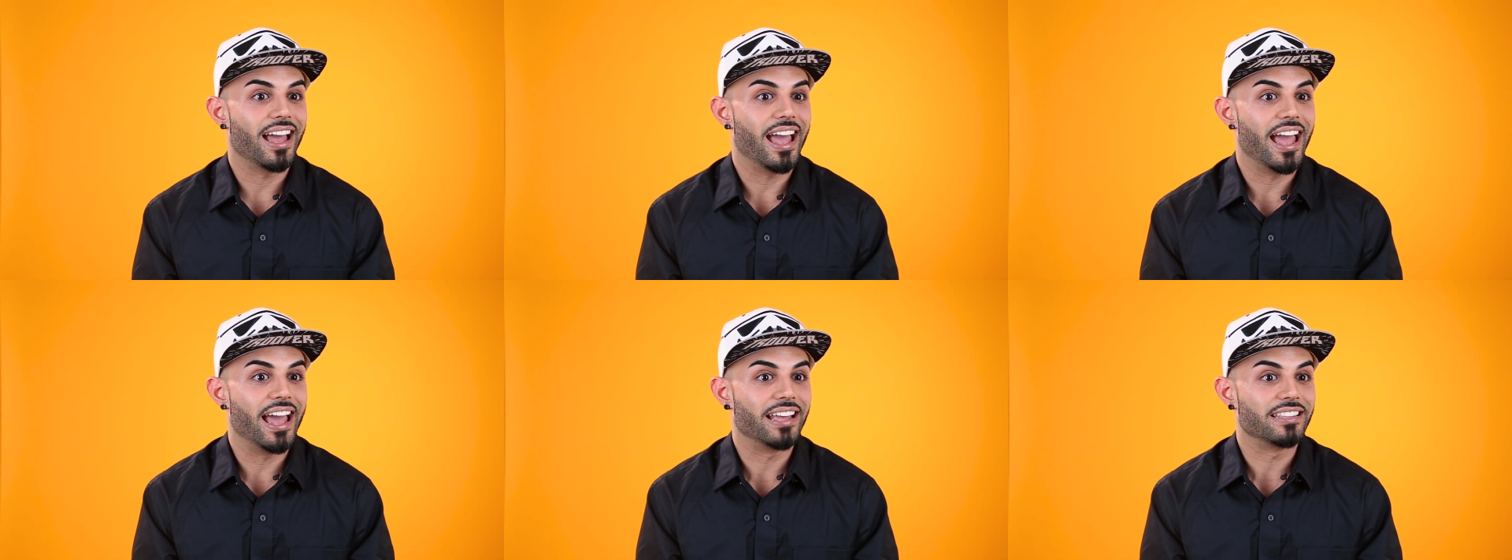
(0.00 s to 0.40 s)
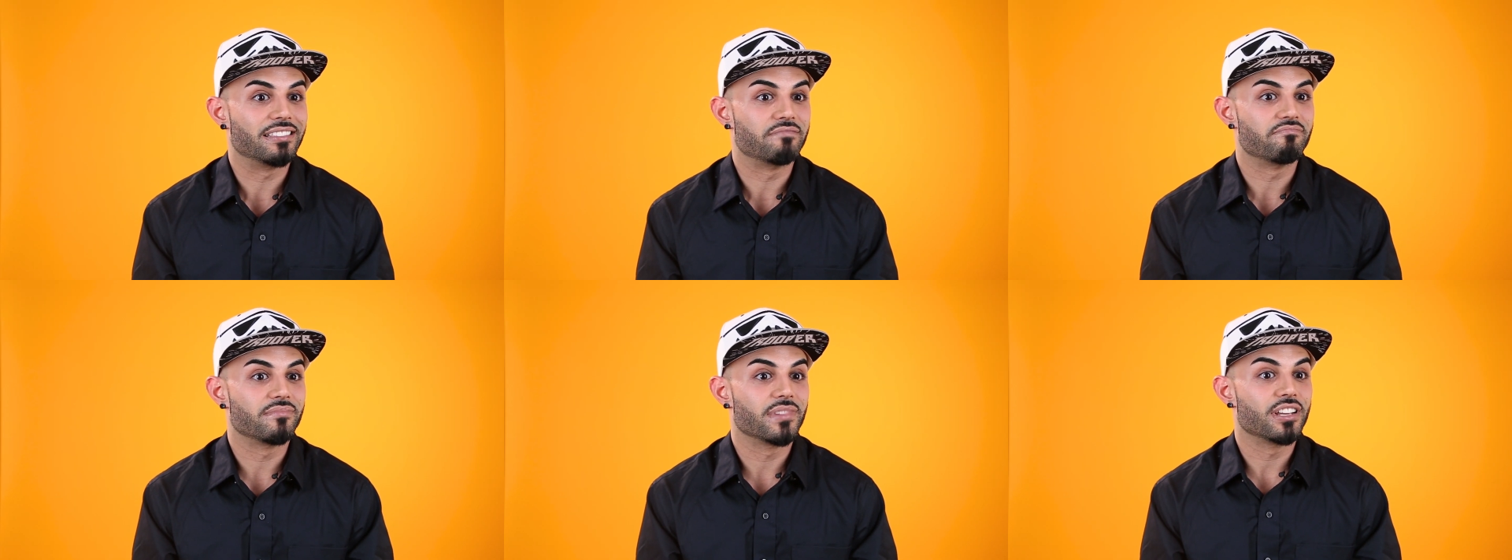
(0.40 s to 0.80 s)

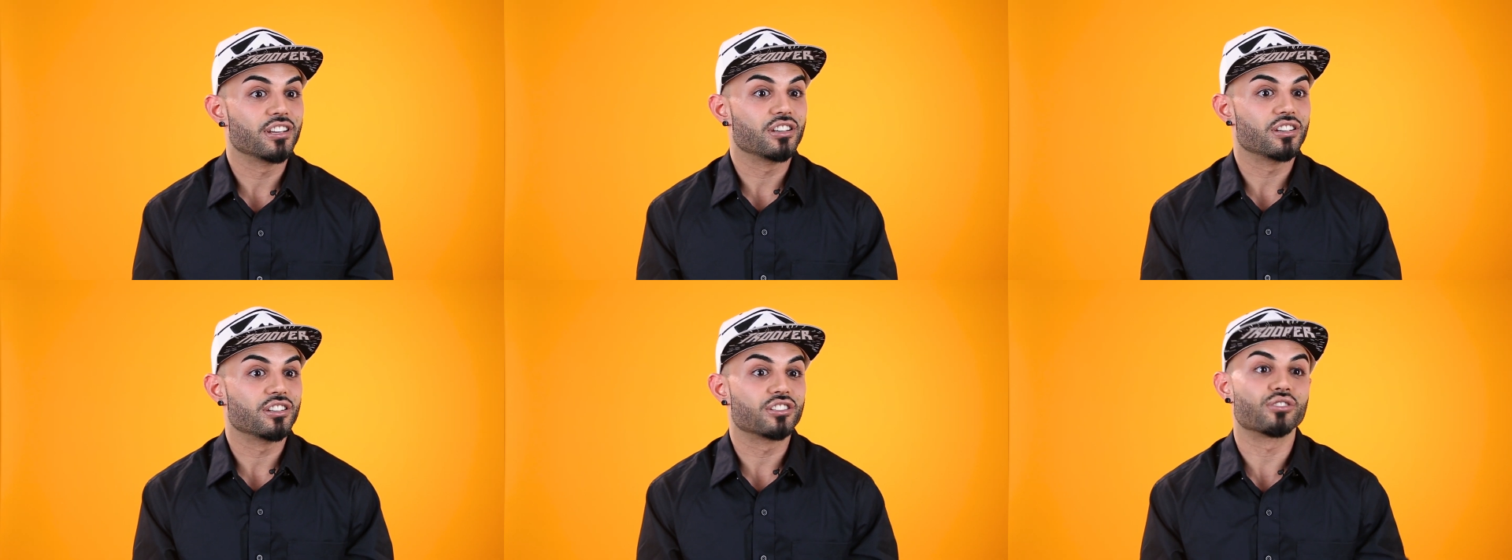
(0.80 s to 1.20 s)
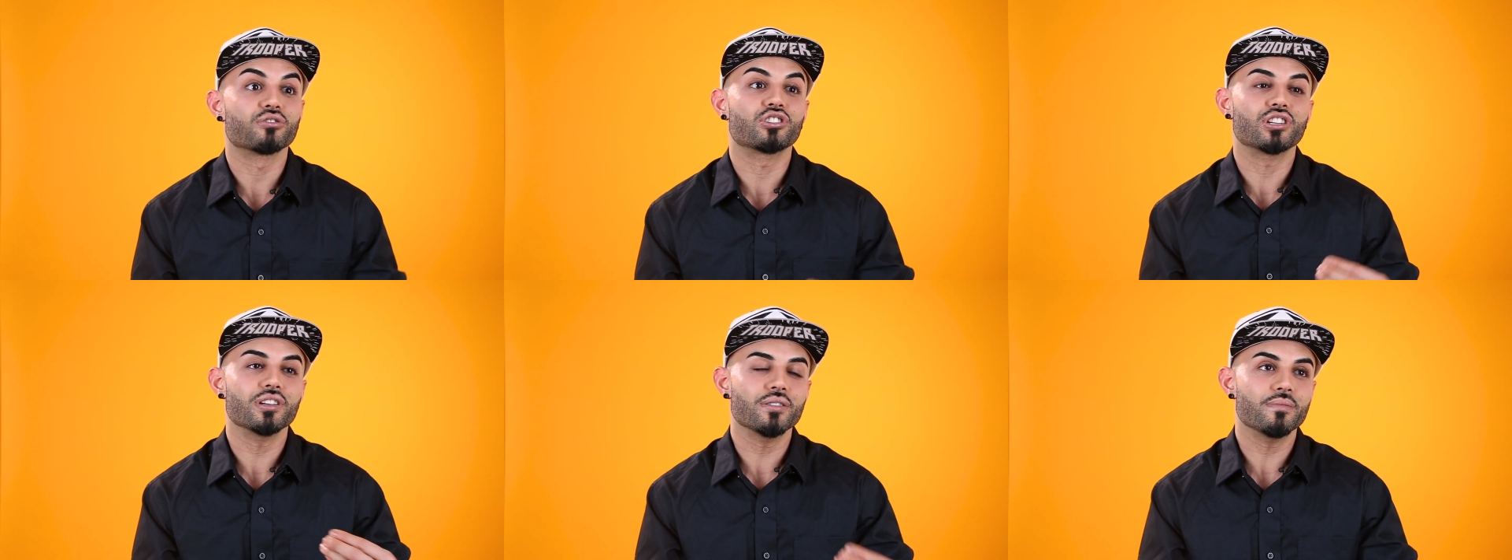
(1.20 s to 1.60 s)
And
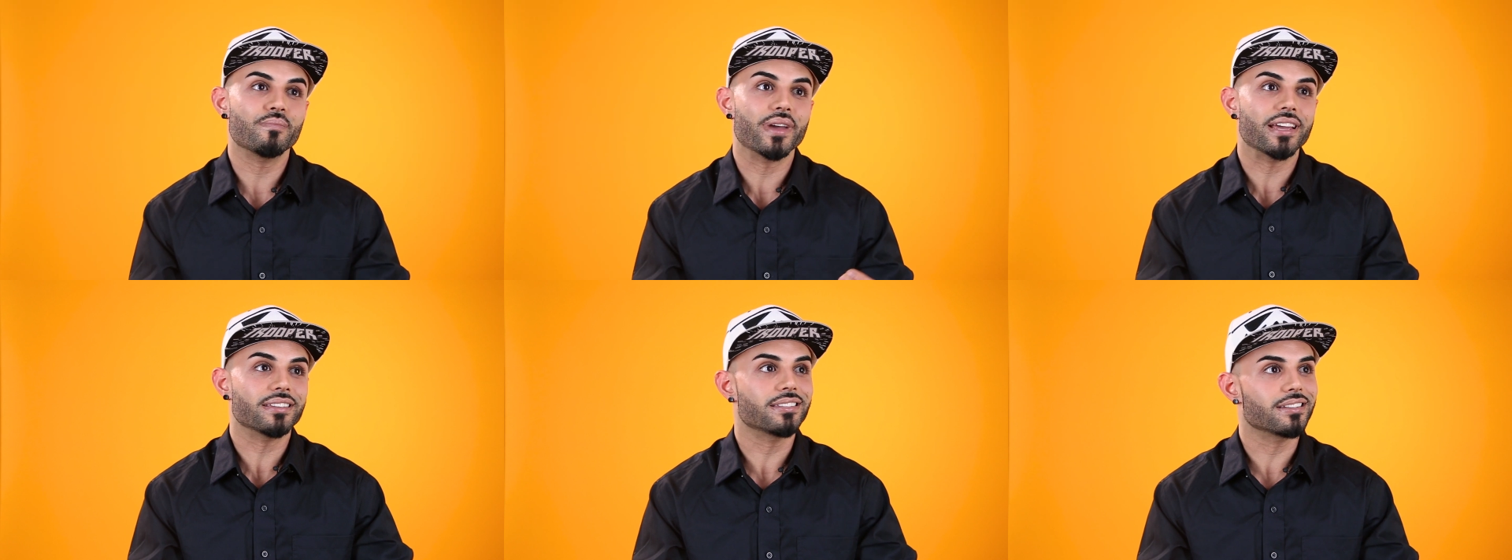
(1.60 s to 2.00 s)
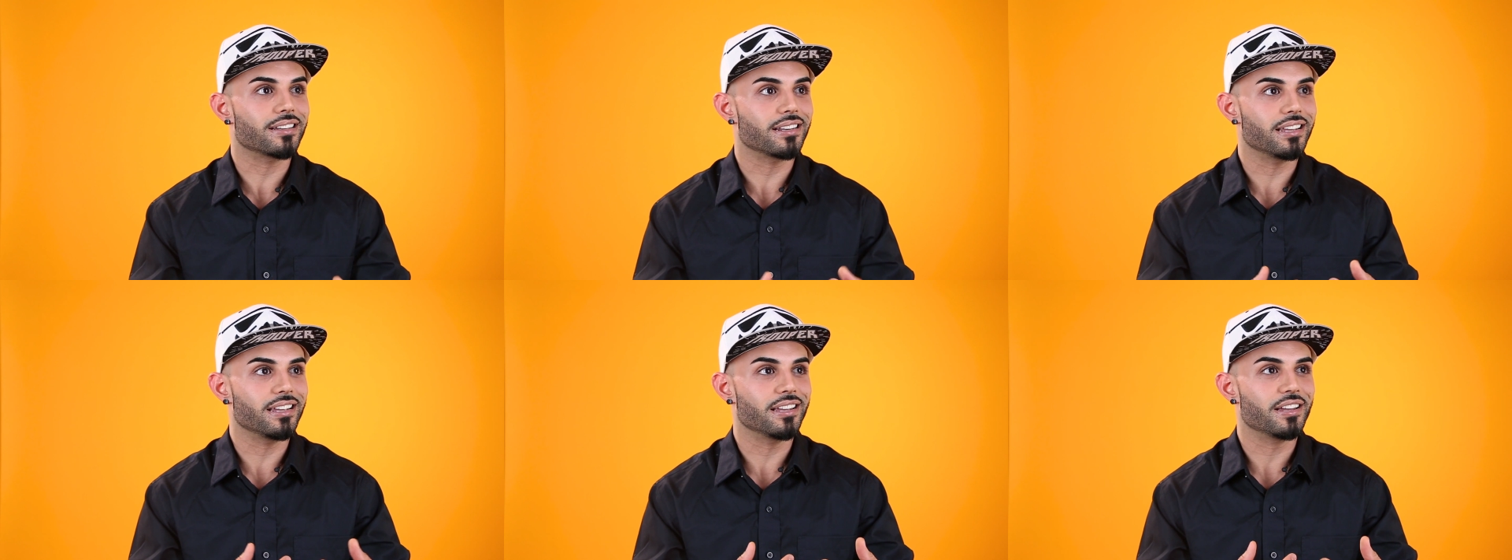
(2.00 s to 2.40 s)
so she
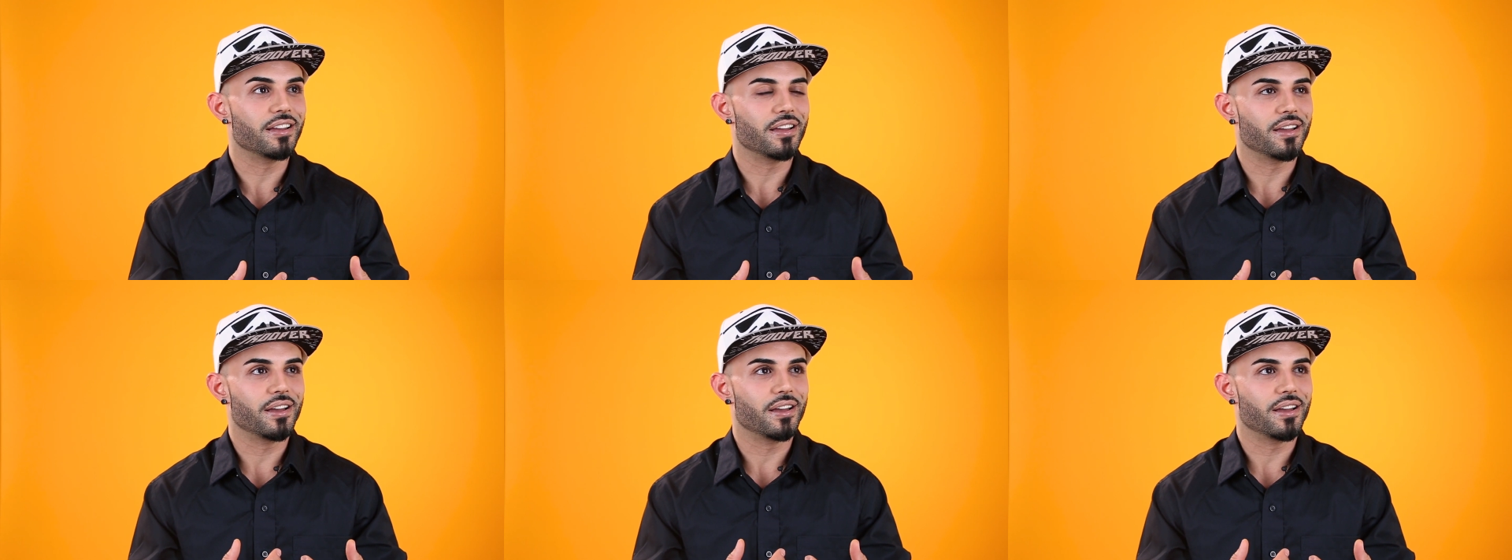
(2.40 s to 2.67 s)
basically,